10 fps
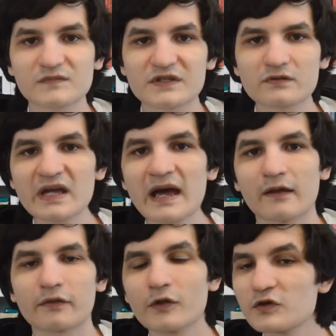So
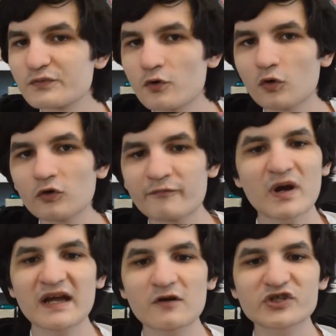yeah, those were all of
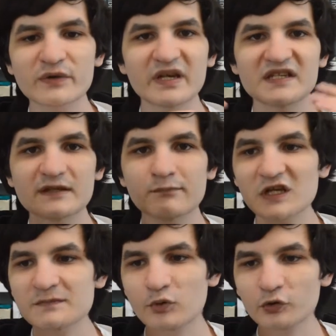my
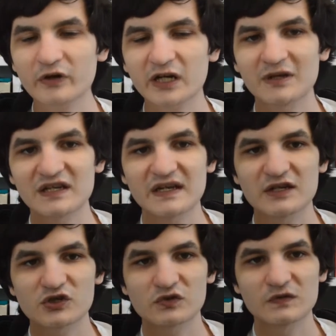LGBT+ book
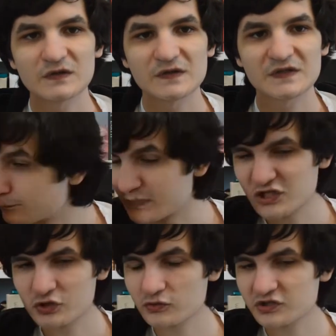recommendations. Be
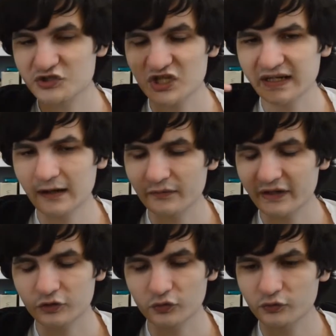sure to check out
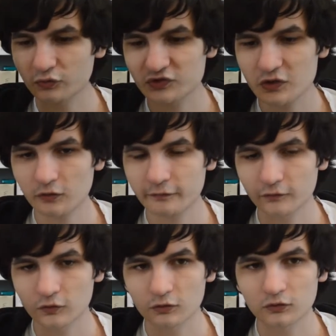that Google Doc
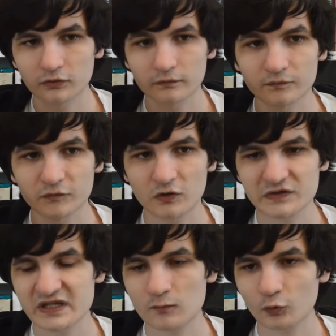for
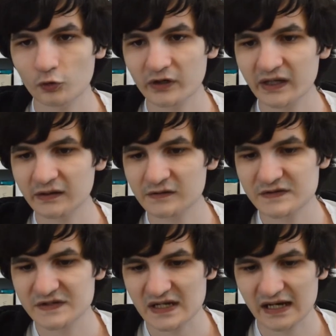content
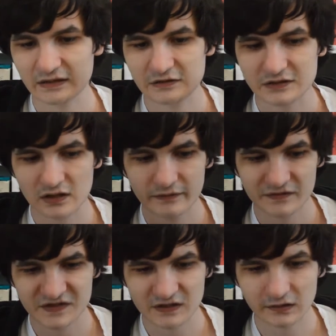warnings and other
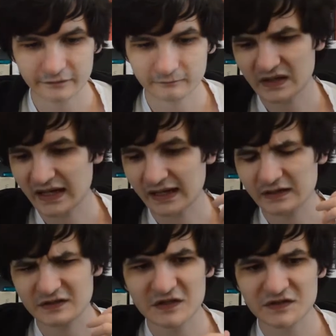stuff. And
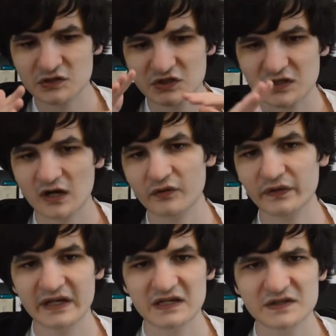it doesn't just cover
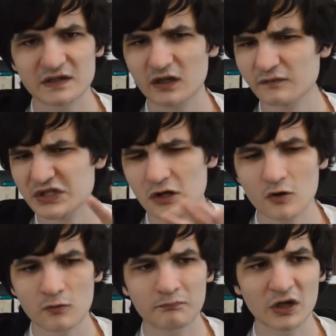these, it covers a
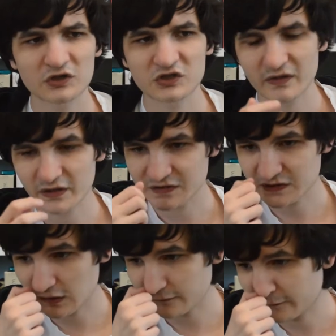whole bunch of other
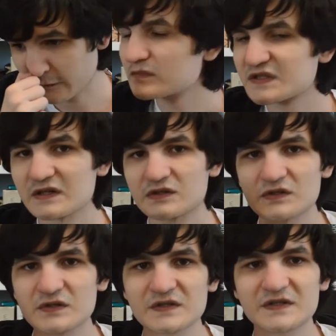stuff, such
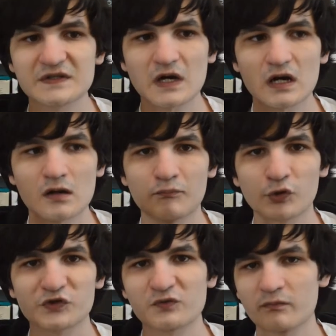as
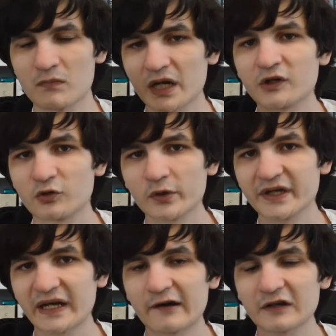books with minor queer
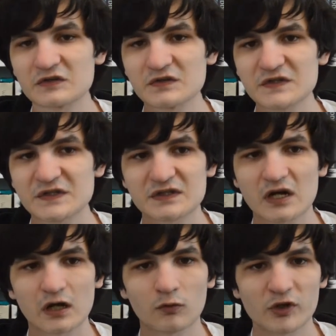characters,
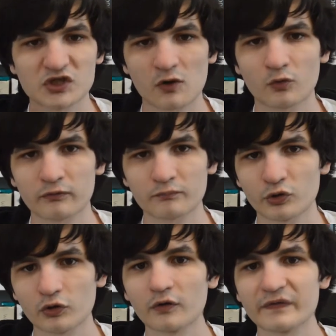which I wouldn't
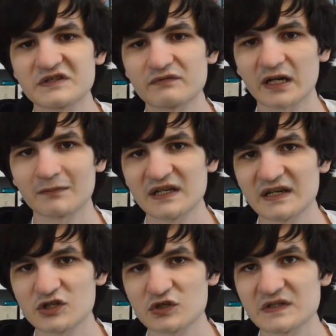put on this
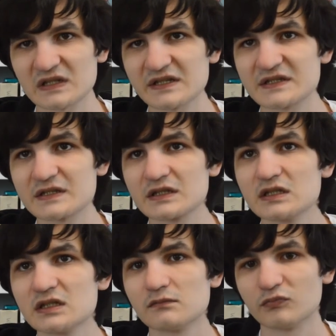recommendations list,
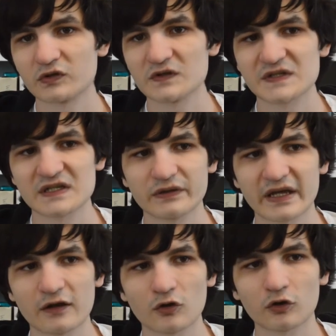because
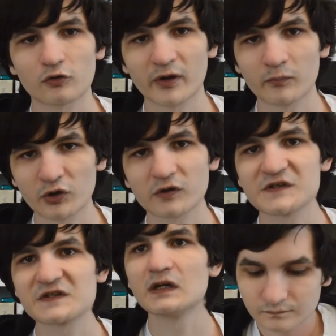they're not queer
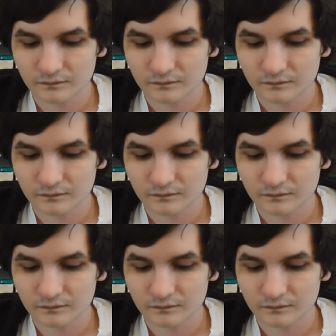books.